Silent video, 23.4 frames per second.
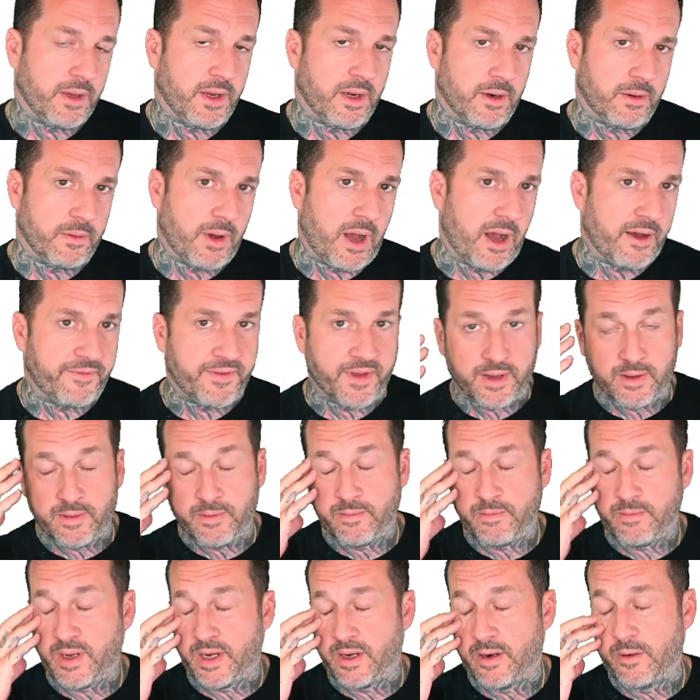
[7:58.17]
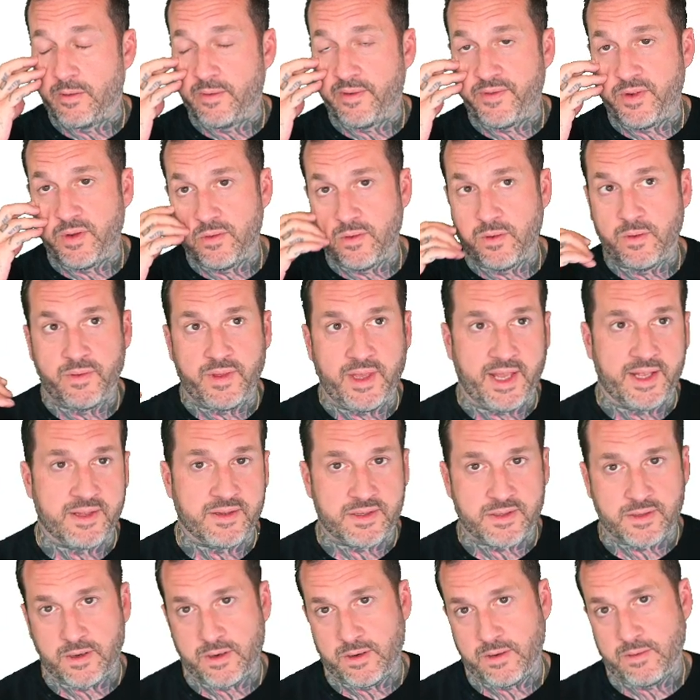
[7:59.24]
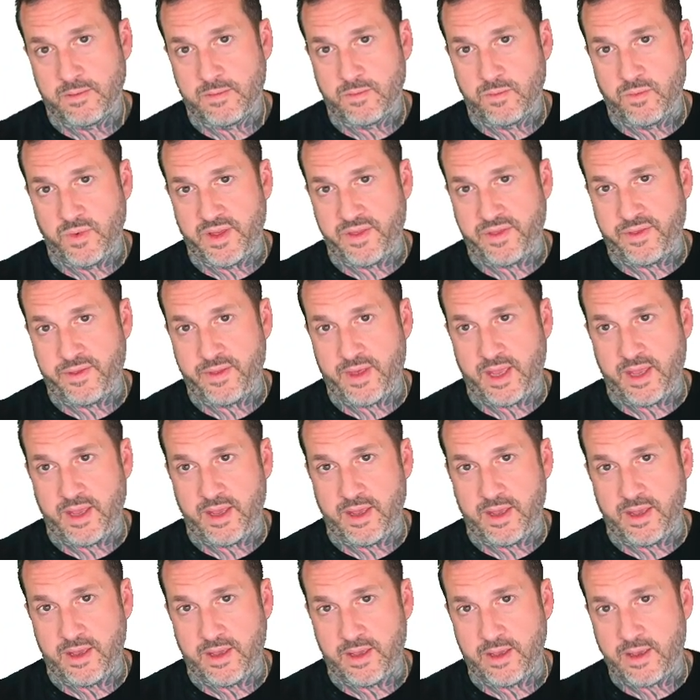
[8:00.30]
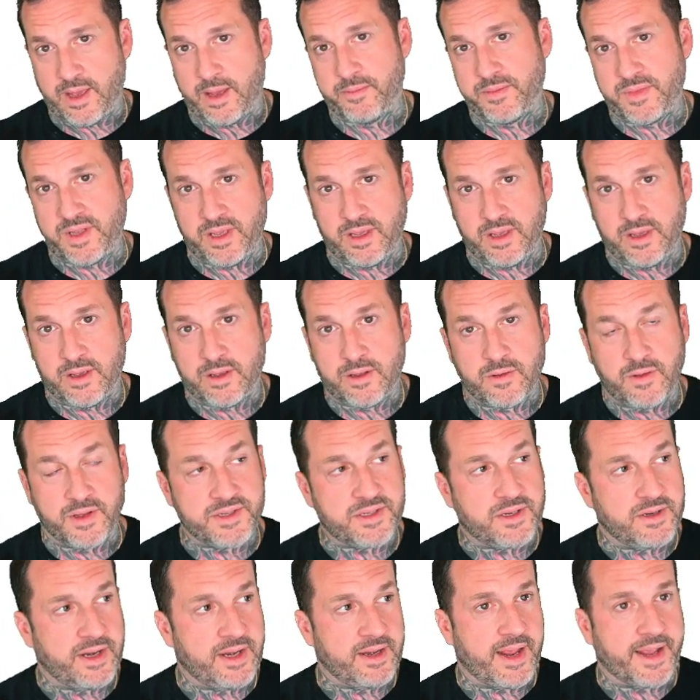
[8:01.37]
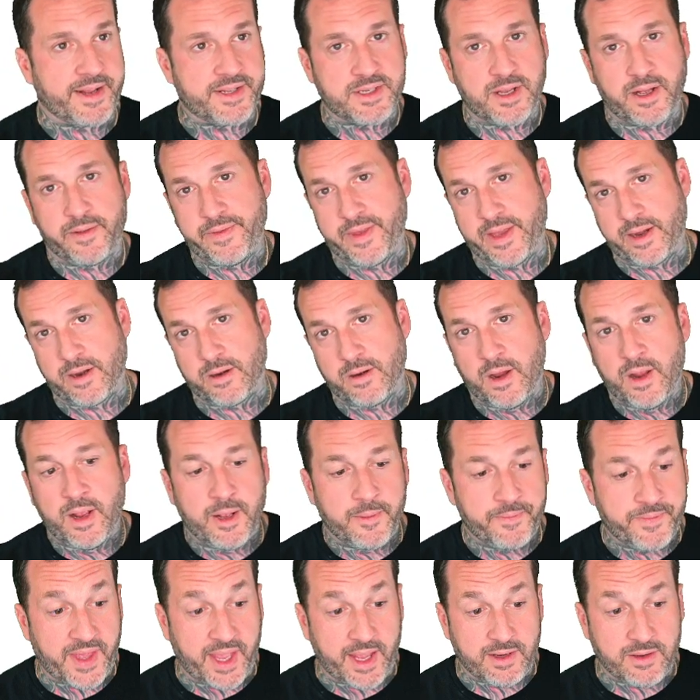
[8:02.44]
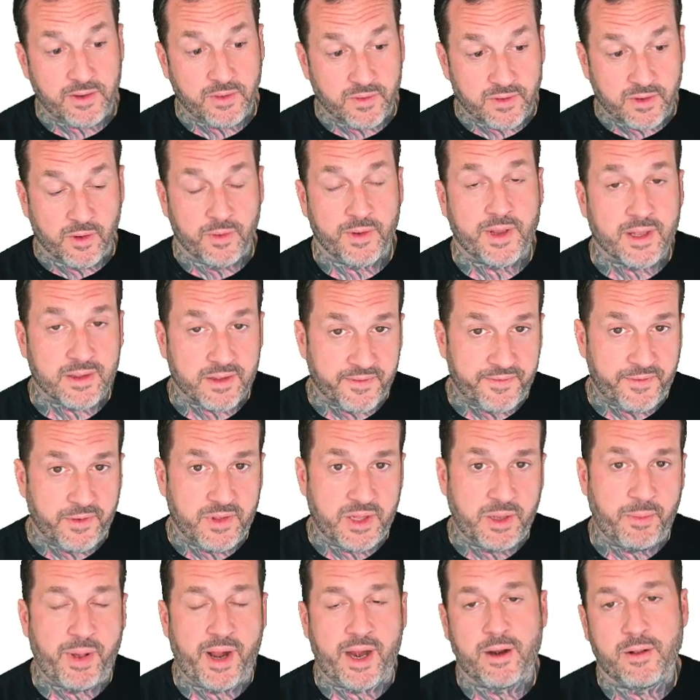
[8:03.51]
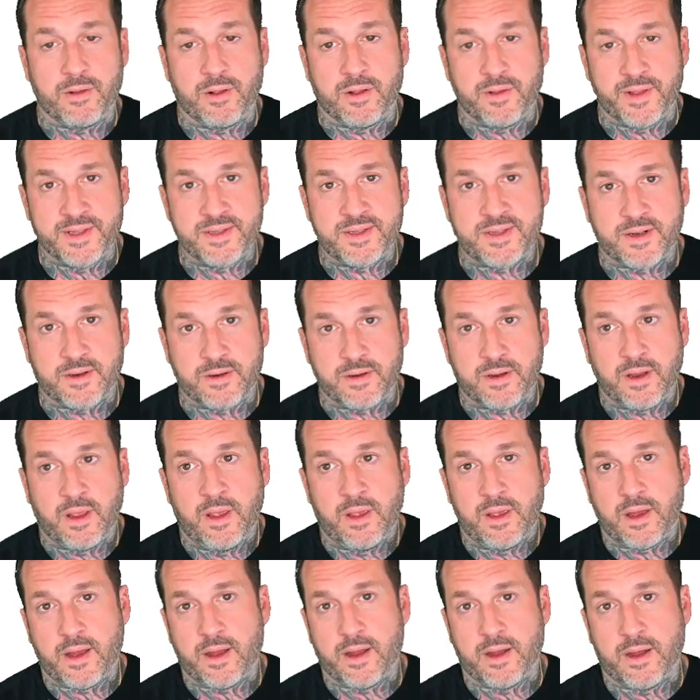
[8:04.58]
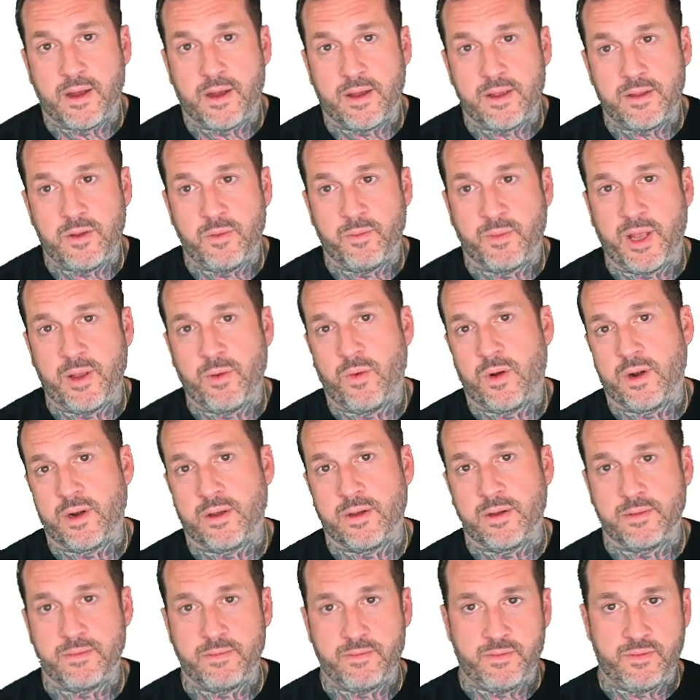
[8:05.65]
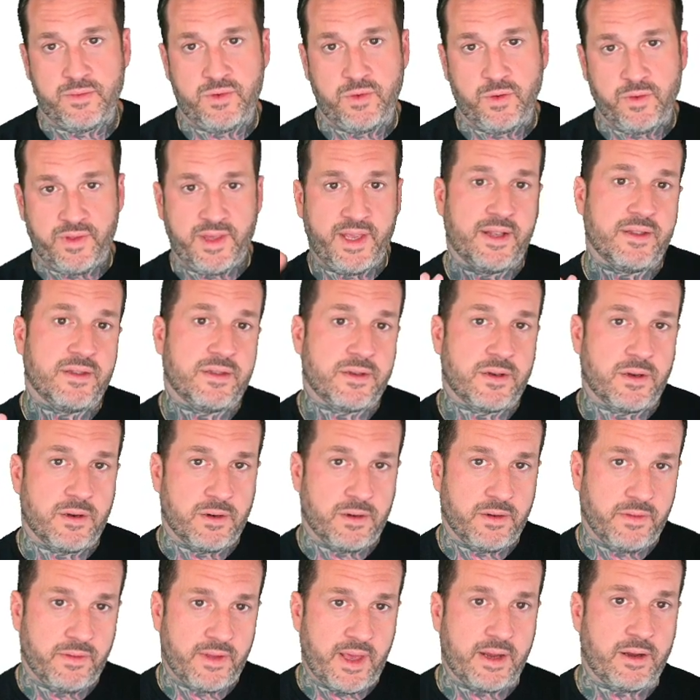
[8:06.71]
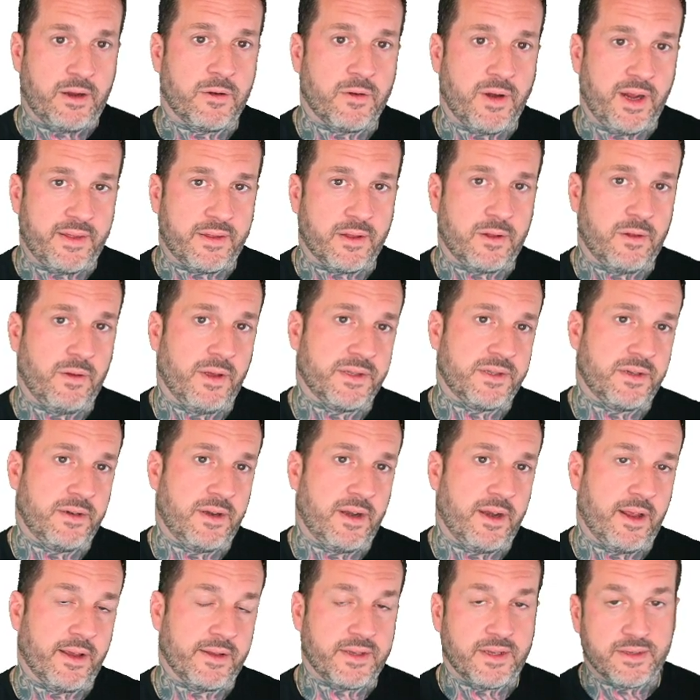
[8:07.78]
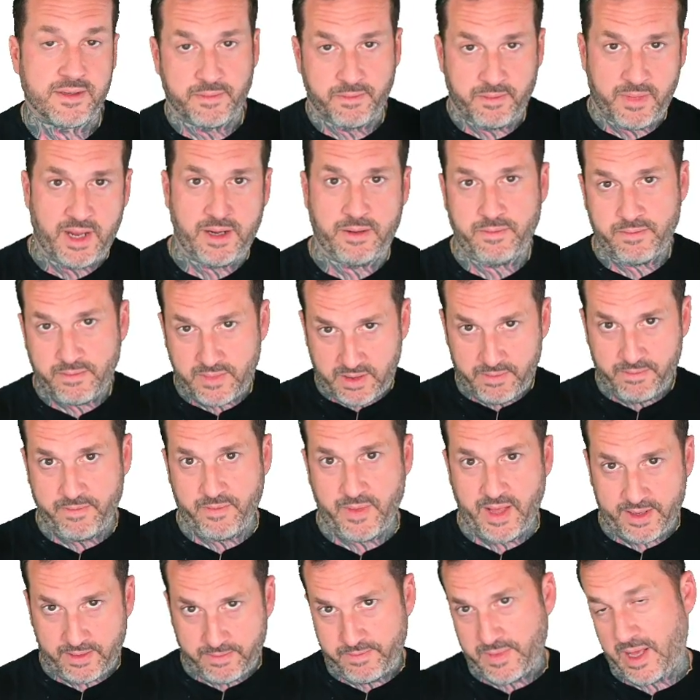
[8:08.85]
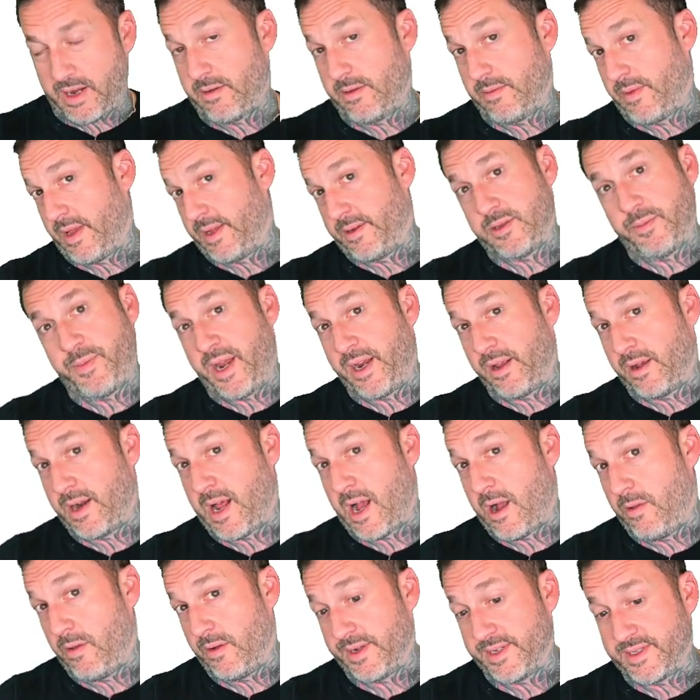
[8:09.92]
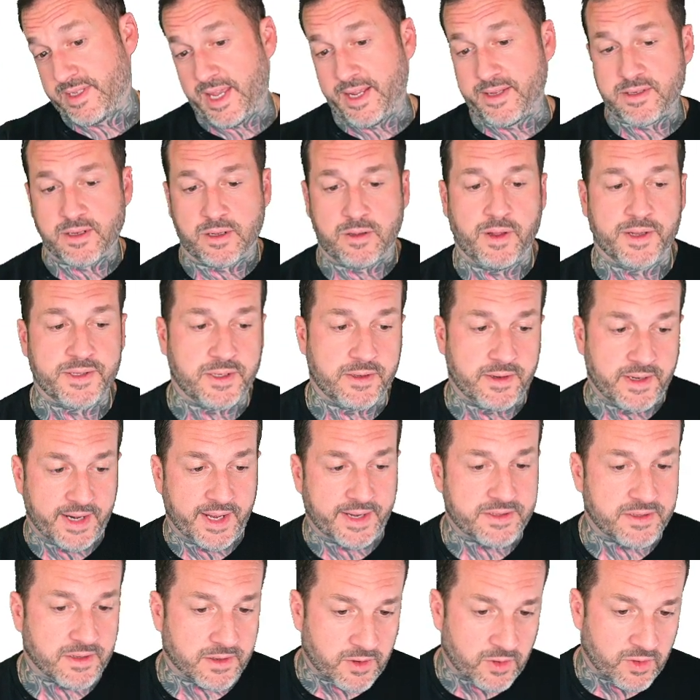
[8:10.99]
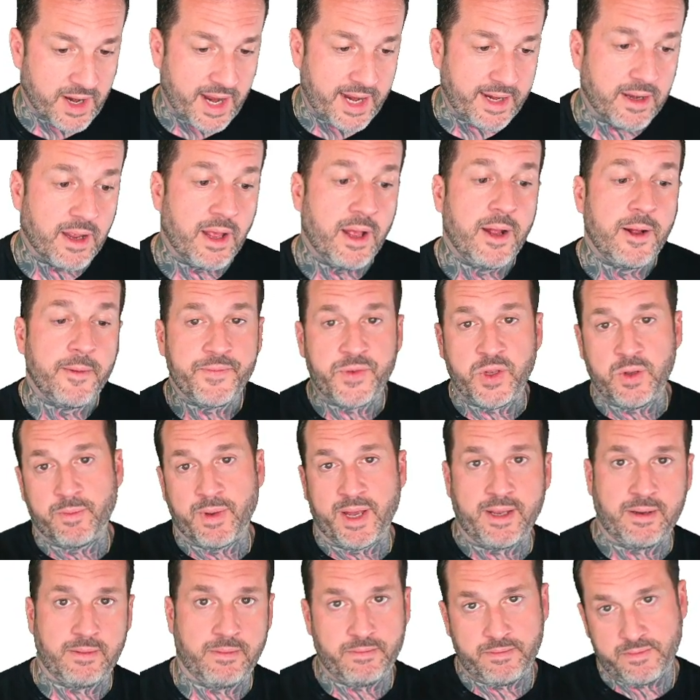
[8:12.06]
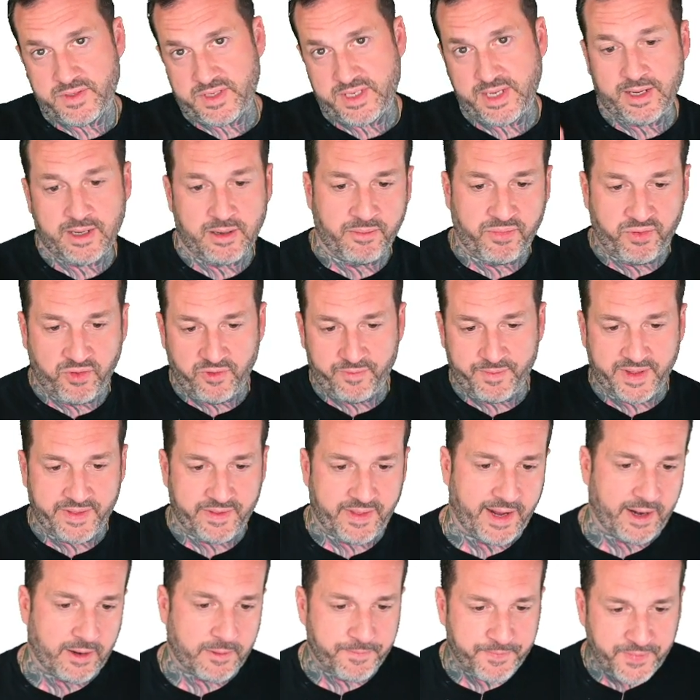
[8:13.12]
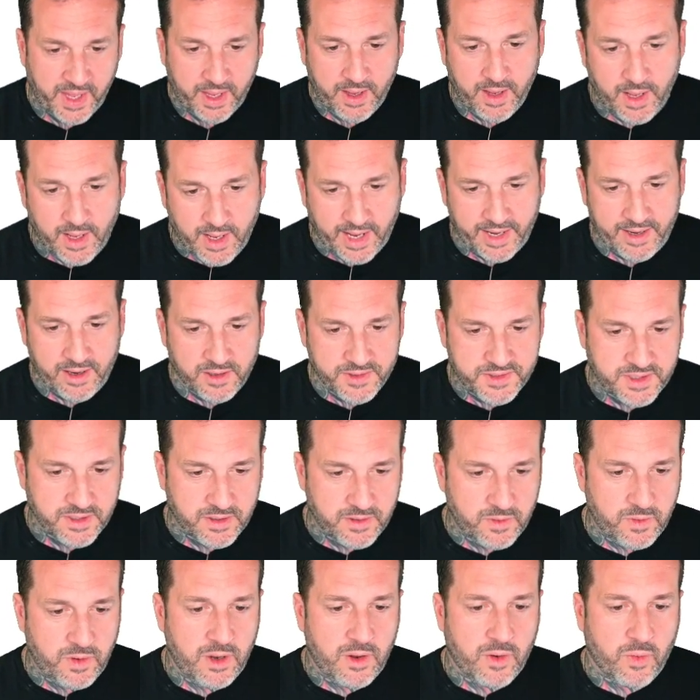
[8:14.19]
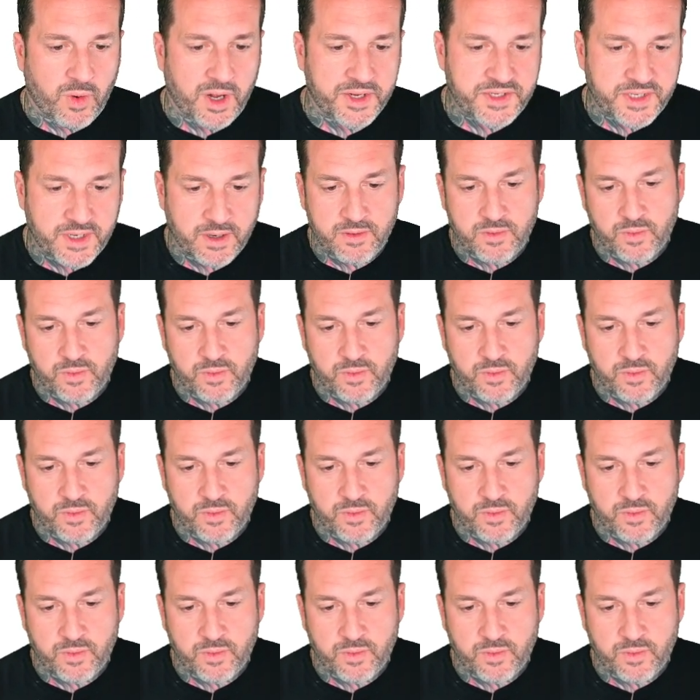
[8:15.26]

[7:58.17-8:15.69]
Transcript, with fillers: you know, often, you know, if you do the insert with a empty clustered index on there and you don't get the fully parallel insert, uh, you might want to do the insert, then create the clustered index, because it might, like, I don't like depending on how long it takes a clustered index to create, you might see an improvement there. And also, watch